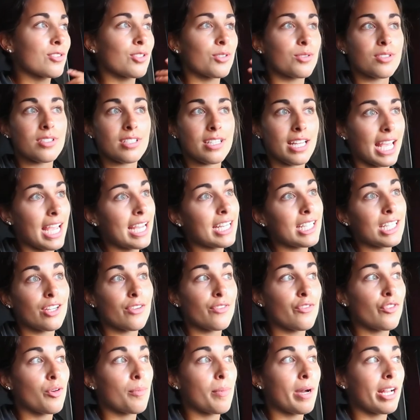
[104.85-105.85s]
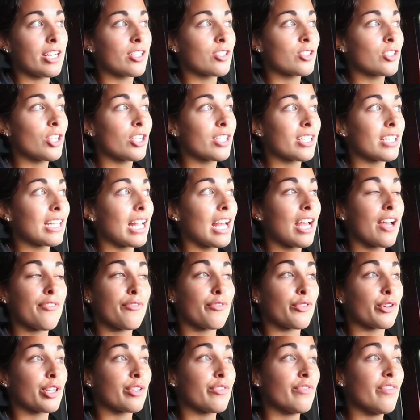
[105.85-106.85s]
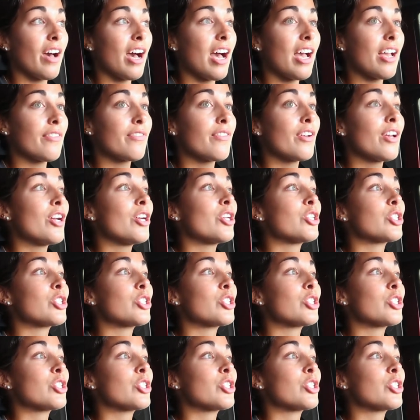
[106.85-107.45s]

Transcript: So today I did a full body circuit at F forty-five.